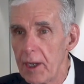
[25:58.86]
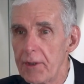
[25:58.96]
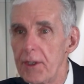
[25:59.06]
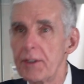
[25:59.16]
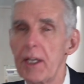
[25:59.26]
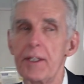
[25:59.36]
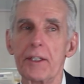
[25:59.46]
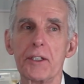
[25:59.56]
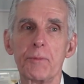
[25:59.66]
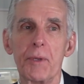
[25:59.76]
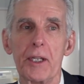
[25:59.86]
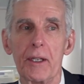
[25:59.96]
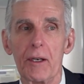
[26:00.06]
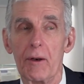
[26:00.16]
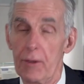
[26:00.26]
of the things I think that's been,
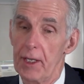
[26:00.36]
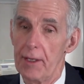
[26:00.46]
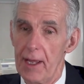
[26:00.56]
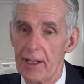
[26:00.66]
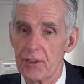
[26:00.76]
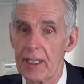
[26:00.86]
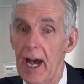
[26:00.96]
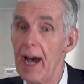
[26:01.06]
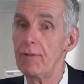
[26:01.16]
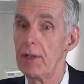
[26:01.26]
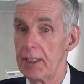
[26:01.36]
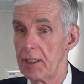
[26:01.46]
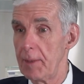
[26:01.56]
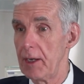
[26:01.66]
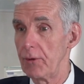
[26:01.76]
that actually I've liked
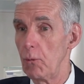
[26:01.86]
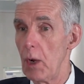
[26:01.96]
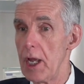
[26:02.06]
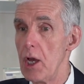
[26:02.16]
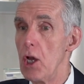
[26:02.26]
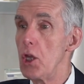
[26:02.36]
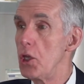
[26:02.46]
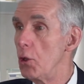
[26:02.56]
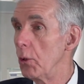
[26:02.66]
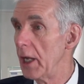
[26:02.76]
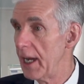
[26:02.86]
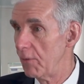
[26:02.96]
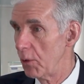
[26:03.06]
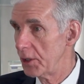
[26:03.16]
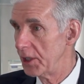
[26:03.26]
about the way you and I have
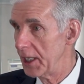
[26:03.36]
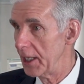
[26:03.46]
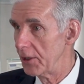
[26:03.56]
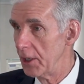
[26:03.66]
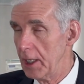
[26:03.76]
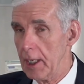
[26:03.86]
worked together